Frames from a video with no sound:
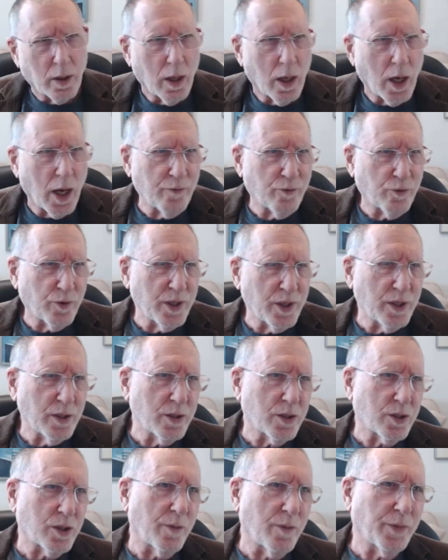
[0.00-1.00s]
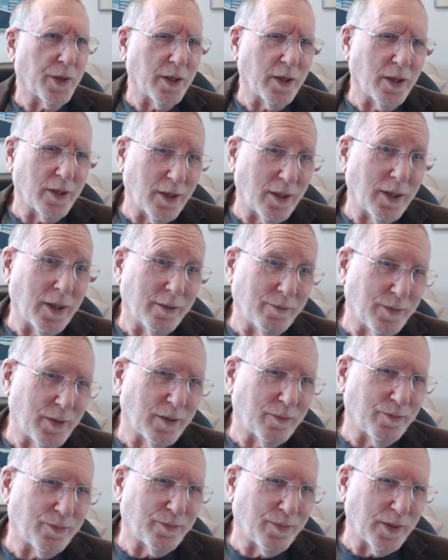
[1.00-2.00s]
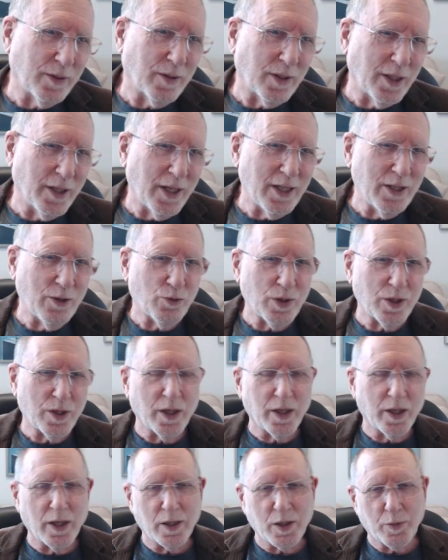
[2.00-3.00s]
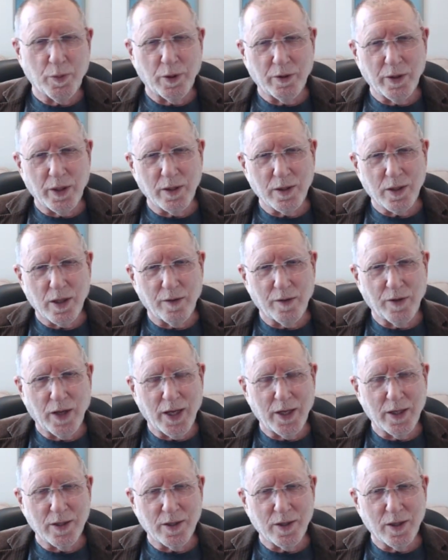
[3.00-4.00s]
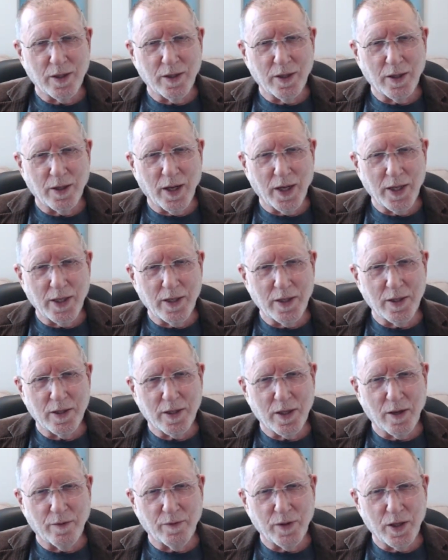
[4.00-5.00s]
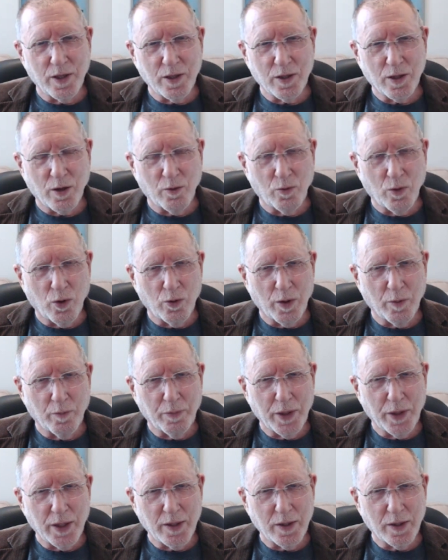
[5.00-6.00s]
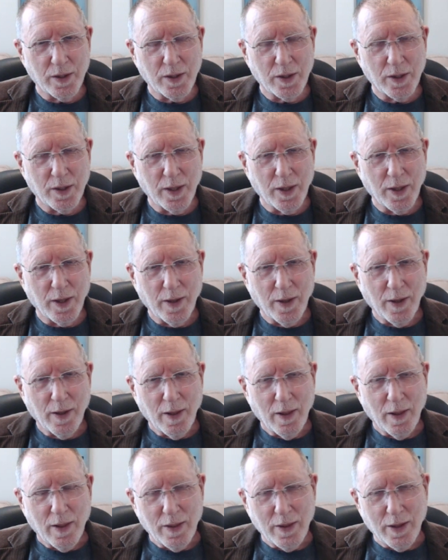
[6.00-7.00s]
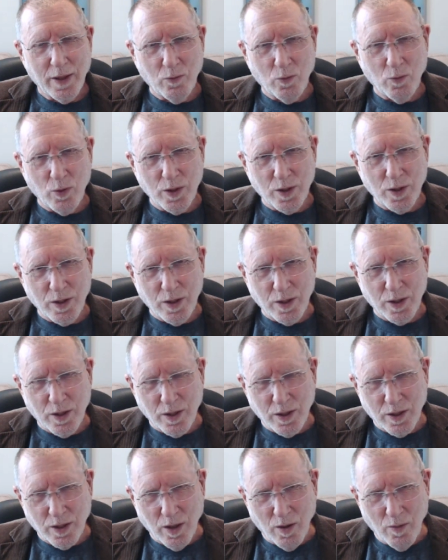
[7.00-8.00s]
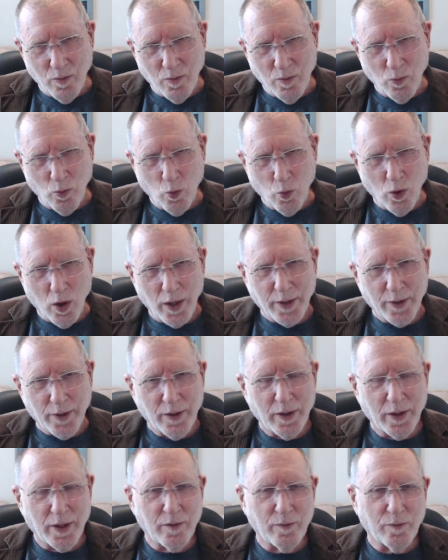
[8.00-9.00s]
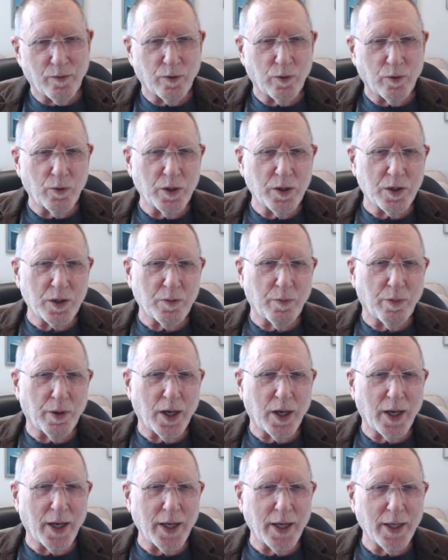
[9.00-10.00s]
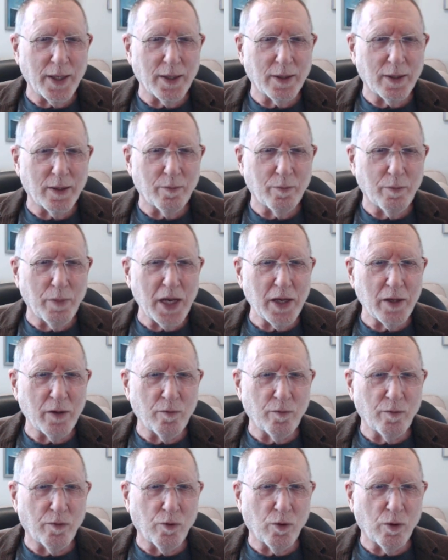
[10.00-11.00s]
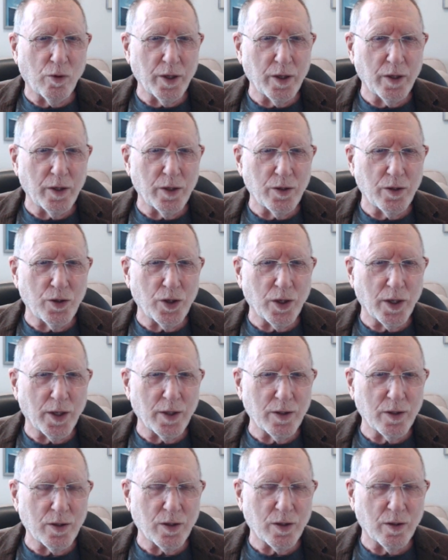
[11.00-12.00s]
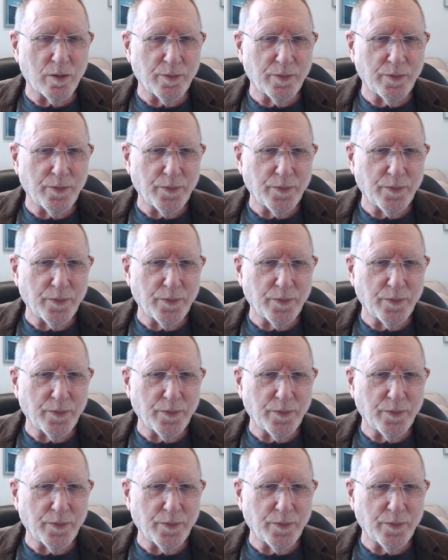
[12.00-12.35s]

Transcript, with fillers: I've written something. An interesting experience I've had is in the 1970s, I wrote a piece that was somewhat influenced by Maiden Voyage and some